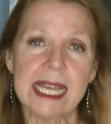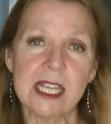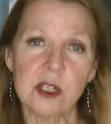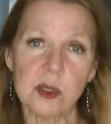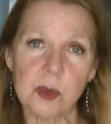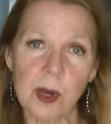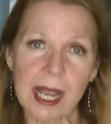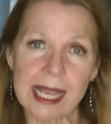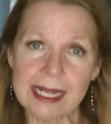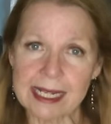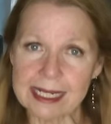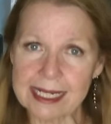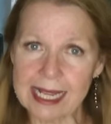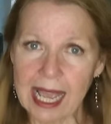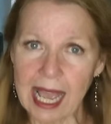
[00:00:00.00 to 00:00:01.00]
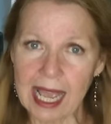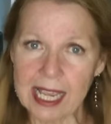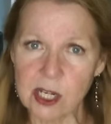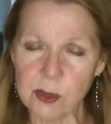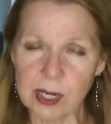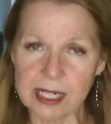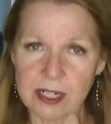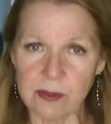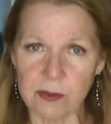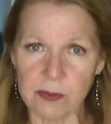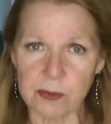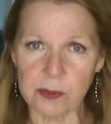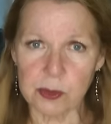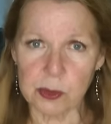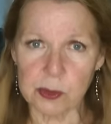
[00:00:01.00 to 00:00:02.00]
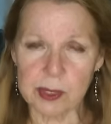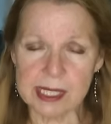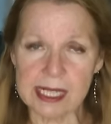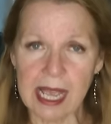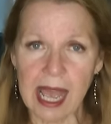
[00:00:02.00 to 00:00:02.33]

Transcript: dried and dehydrated fruits.